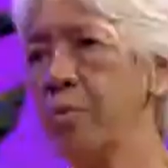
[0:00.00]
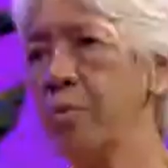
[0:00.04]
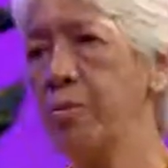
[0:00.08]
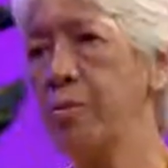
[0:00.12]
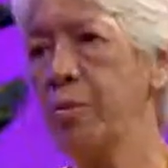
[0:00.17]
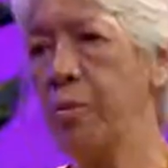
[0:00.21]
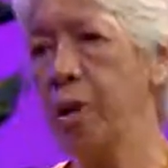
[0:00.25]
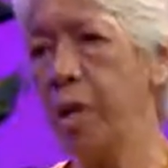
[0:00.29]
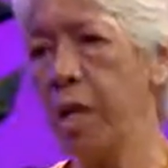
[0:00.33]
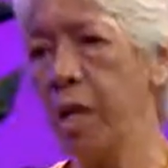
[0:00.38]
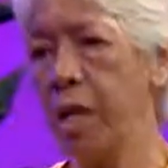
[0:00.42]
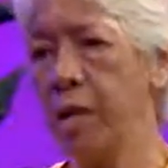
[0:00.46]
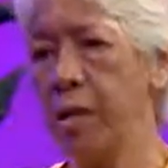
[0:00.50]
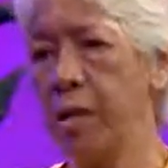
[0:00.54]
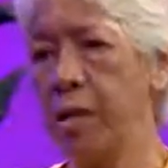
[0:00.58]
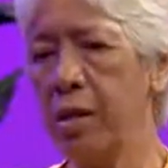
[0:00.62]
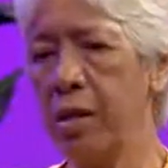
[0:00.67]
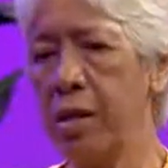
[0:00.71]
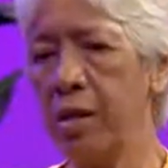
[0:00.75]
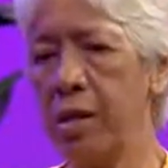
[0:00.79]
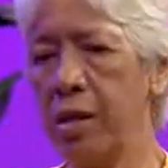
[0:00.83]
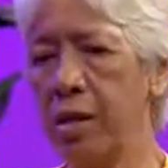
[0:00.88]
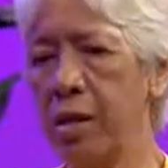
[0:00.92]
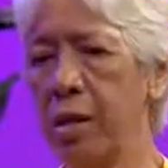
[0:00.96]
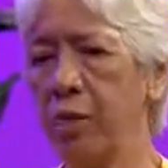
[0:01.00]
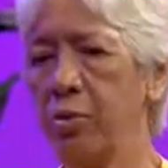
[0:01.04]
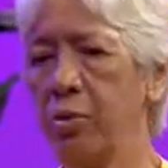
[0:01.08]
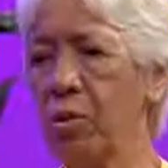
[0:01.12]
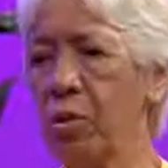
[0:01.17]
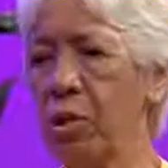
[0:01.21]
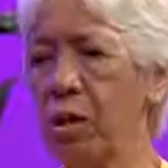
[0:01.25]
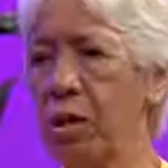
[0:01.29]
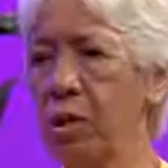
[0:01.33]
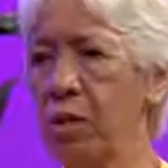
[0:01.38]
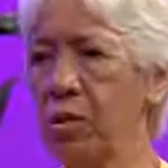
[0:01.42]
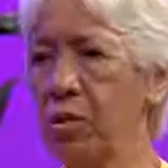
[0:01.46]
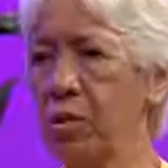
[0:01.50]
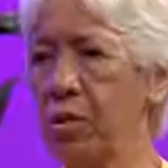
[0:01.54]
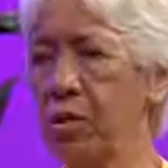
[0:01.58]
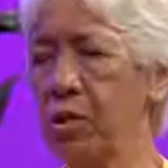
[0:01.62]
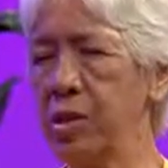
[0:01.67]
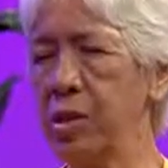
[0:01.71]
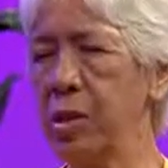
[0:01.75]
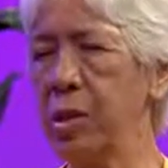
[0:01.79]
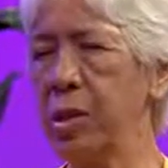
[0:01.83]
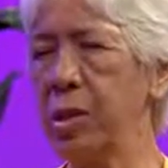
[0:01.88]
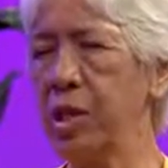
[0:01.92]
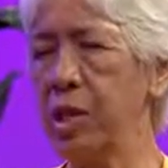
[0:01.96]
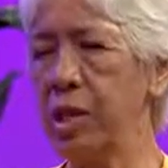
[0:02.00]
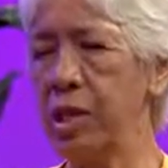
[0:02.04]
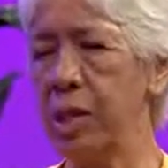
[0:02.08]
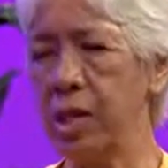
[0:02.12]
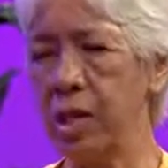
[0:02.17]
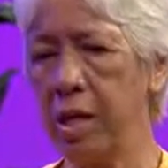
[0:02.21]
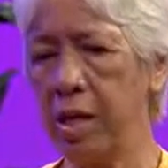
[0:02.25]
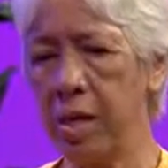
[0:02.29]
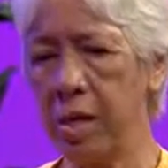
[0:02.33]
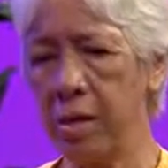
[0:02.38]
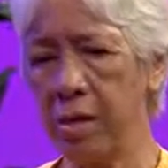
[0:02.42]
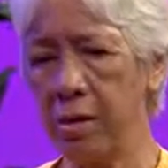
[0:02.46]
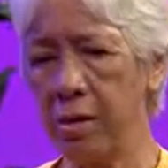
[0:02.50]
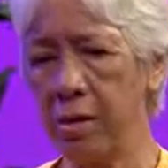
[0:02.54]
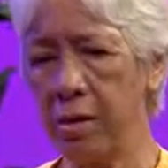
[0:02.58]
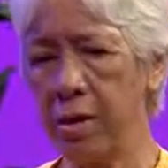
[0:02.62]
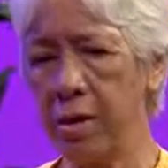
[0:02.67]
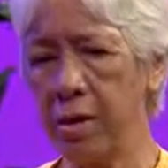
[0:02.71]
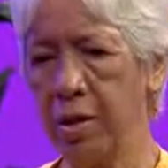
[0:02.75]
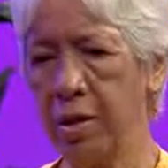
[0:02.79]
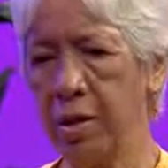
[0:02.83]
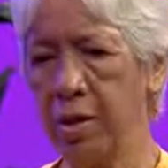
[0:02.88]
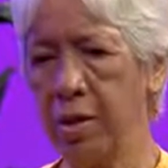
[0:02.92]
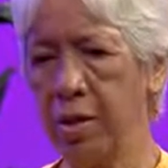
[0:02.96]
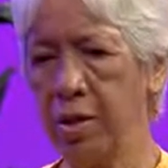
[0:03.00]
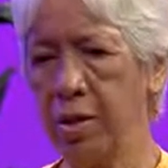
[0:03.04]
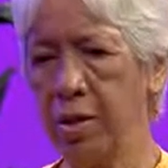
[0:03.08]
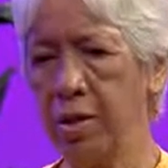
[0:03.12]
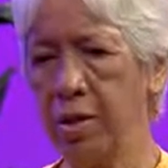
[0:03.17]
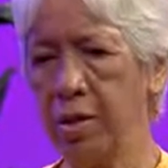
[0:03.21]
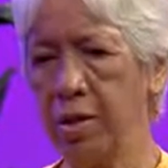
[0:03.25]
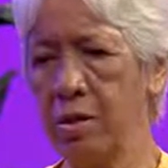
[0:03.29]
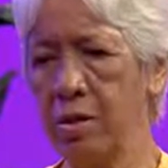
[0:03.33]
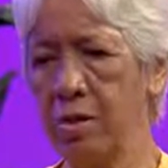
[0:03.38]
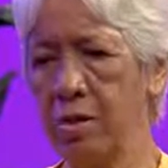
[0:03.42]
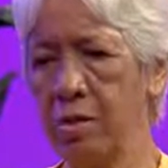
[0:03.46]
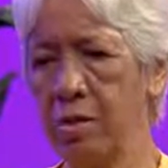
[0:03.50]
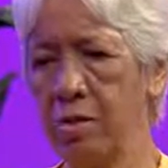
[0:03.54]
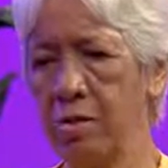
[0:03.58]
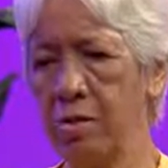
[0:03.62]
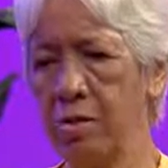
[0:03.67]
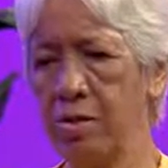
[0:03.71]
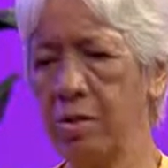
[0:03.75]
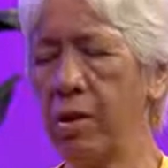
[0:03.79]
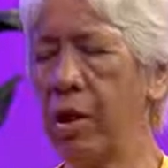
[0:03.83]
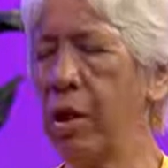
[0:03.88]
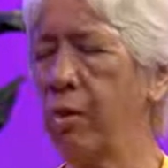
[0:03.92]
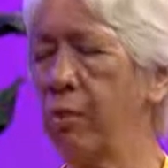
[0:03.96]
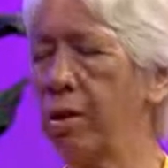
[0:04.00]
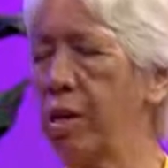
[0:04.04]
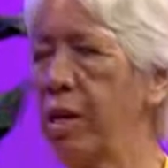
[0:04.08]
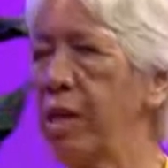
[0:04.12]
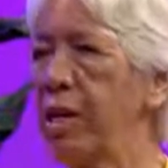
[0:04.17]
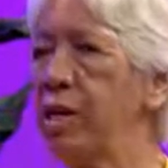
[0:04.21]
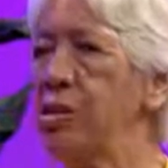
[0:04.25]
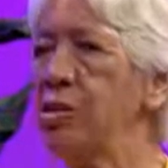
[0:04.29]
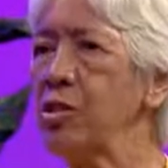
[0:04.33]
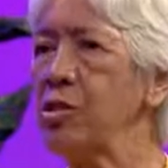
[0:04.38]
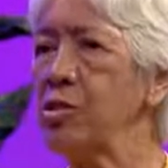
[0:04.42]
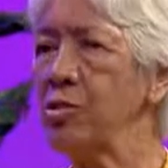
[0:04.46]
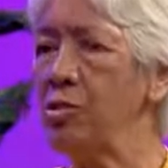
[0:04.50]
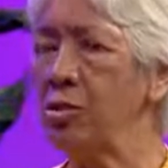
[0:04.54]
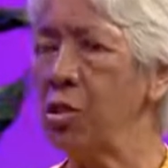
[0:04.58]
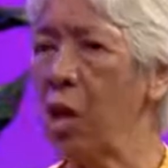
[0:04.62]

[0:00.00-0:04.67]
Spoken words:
but I'm really interested in application of